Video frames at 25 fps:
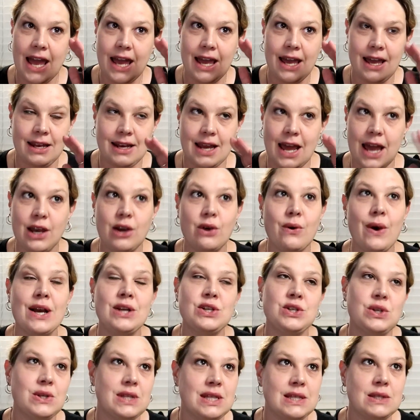And
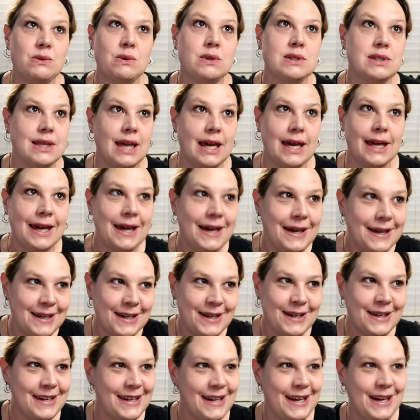grant you, this was like,
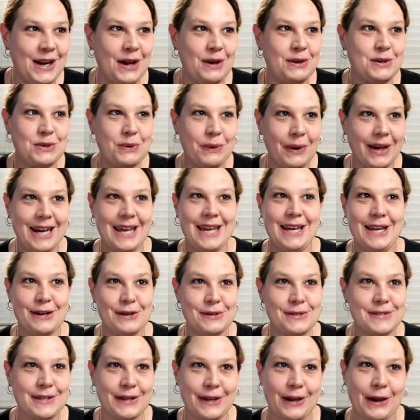20
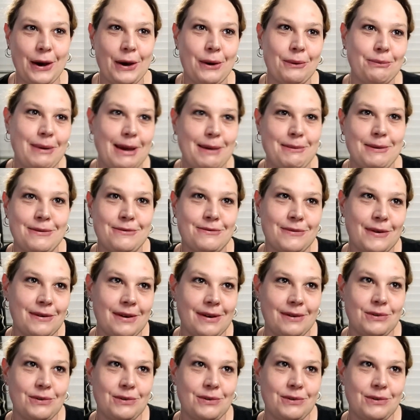years ago, maybe,